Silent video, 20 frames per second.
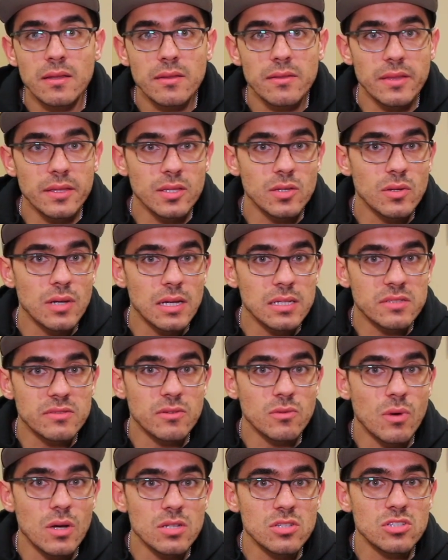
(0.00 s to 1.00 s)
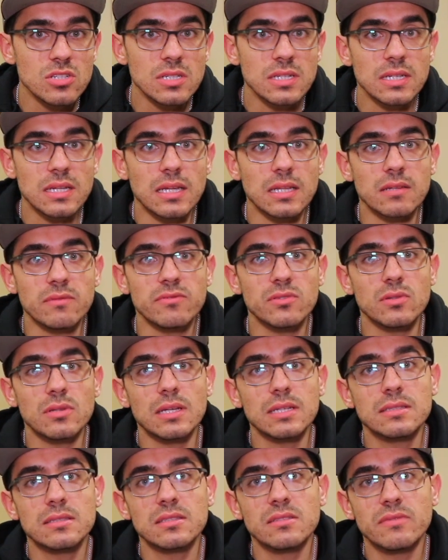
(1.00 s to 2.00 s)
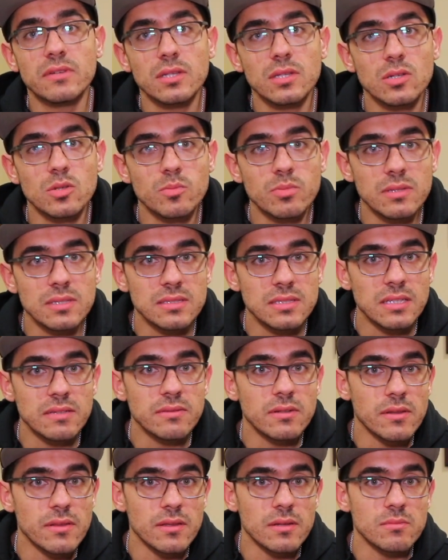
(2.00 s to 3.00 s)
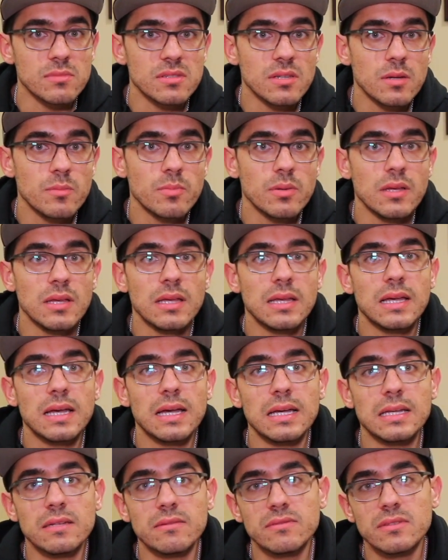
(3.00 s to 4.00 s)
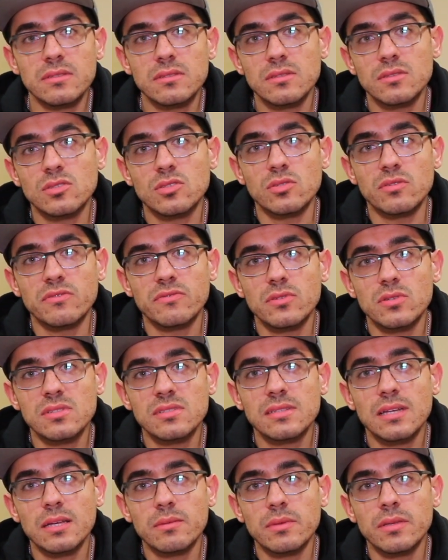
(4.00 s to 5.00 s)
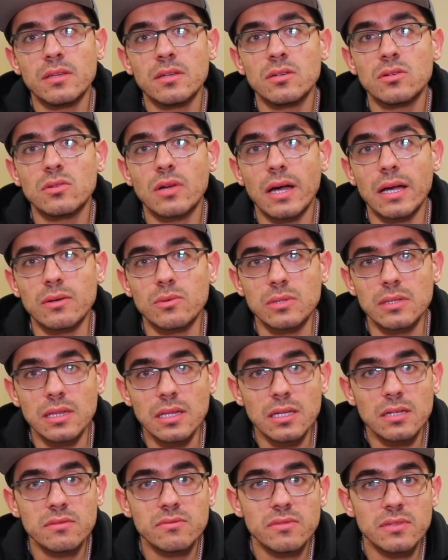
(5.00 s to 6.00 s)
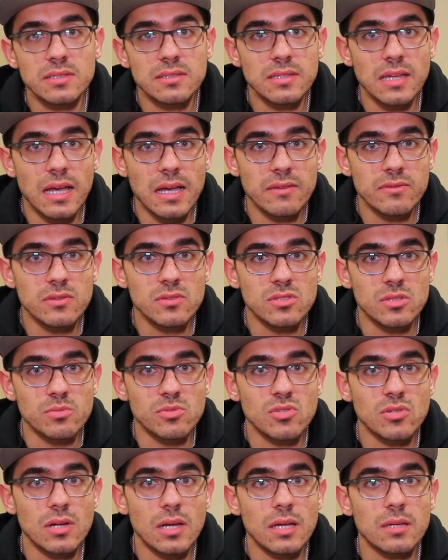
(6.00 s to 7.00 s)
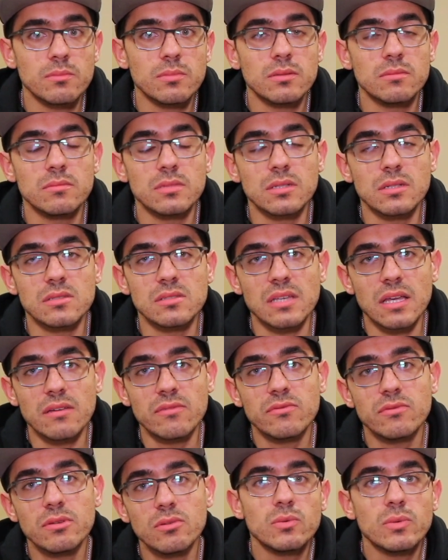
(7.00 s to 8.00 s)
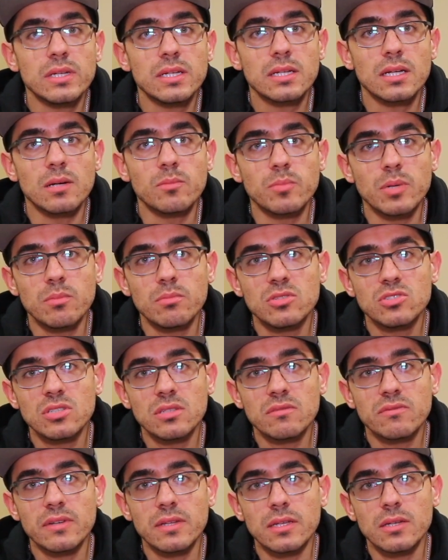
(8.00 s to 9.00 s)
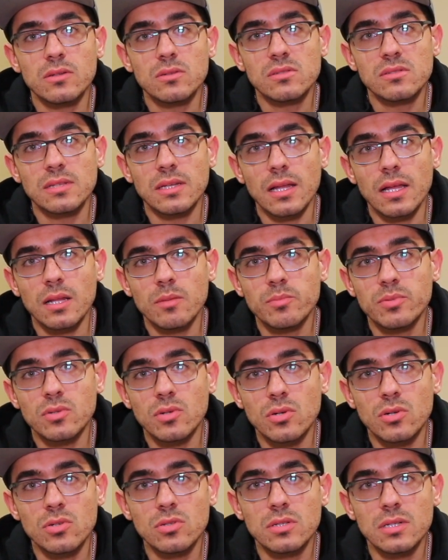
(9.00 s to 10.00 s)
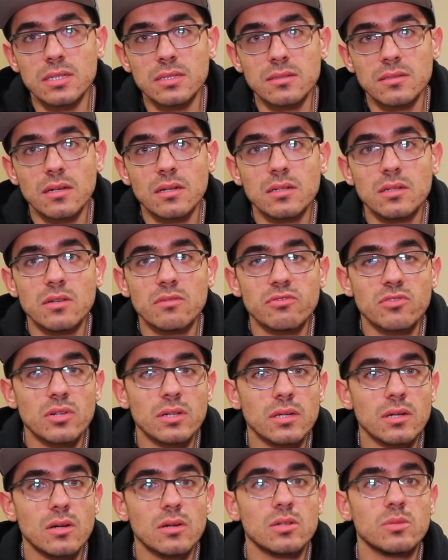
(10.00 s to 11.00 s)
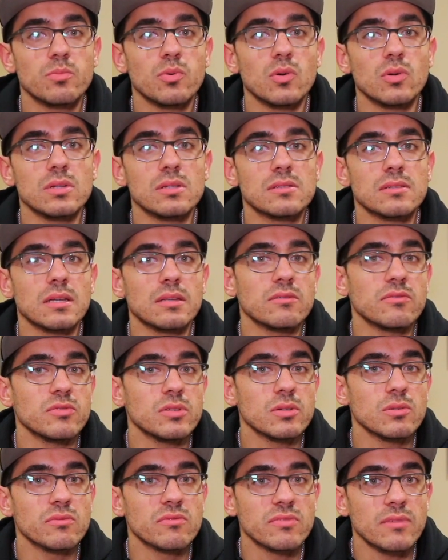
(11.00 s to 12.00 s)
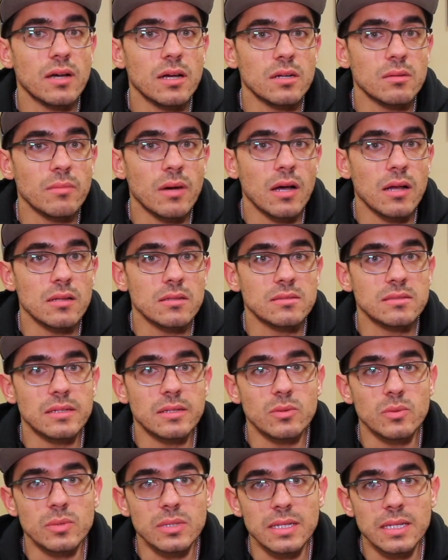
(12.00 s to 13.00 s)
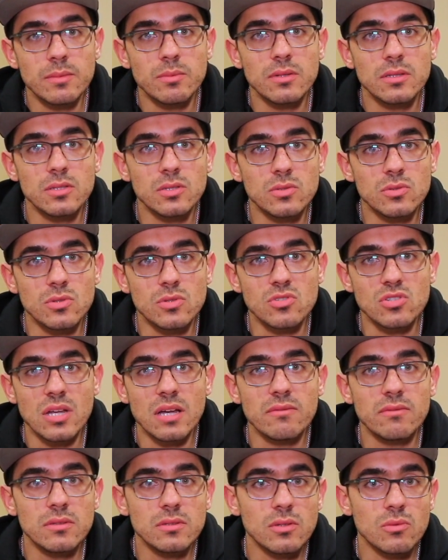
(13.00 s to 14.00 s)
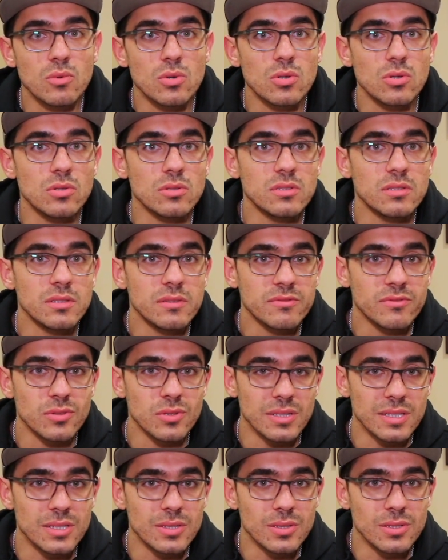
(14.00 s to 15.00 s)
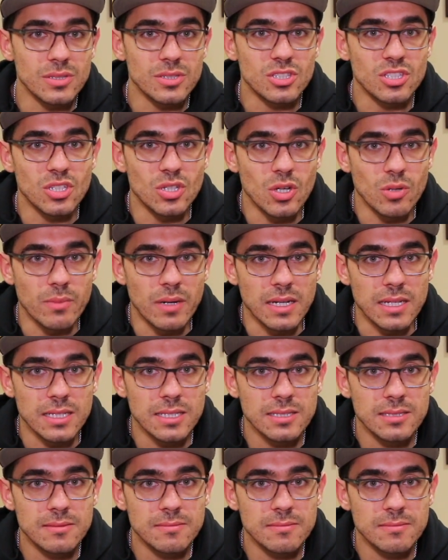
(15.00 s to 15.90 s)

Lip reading: Thank you guys for watching, and if you like this video, please give it a thumbs up. And if this is your first time here, I would love to have you subscribe, because every week I'm publishing videos that help you earn a ton of credit card points and frequent flyer miles that will enable you to travel the world for little to no money.